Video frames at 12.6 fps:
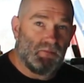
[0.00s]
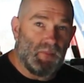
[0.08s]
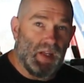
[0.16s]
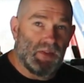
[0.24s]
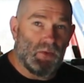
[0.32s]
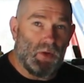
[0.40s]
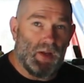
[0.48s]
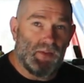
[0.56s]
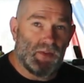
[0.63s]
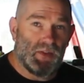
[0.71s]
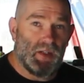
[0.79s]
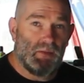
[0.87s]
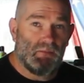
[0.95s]
that's all I have to
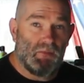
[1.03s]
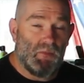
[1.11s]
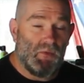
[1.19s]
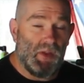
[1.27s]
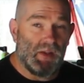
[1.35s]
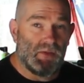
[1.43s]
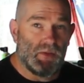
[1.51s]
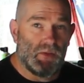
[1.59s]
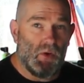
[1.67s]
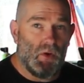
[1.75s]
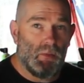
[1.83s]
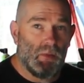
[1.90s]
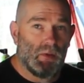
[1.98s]
say. Thanks for your
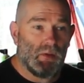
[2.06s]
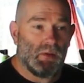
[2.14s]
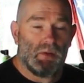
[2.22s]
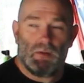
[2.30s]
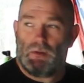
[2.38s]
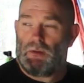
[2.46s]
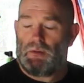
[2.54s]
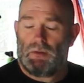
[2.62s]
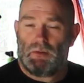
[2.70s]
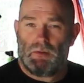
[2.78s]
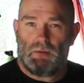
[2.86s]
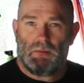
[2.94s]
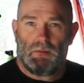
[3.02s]
time,
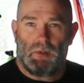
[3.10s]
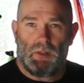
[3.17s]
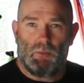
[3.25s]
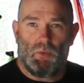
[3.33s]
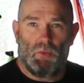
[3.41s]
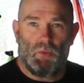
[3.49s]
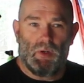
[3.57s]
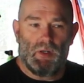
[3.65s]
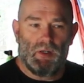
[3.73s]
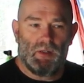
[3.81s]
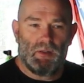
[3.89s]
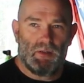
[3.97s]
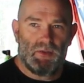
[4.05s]
and we'll
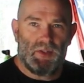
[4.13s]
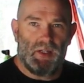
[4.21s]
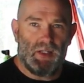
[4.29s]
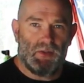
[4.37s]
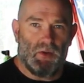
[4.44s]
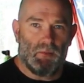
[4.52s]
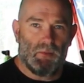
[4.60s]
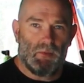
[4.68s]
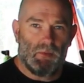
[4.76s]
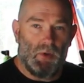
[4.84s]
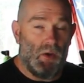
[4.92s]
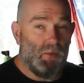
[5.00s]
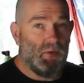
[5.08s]
see you next time.
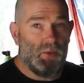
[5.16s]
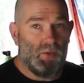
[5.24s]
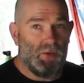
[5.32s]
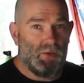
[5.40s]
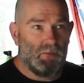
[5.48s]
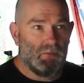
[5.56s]
Hopefully with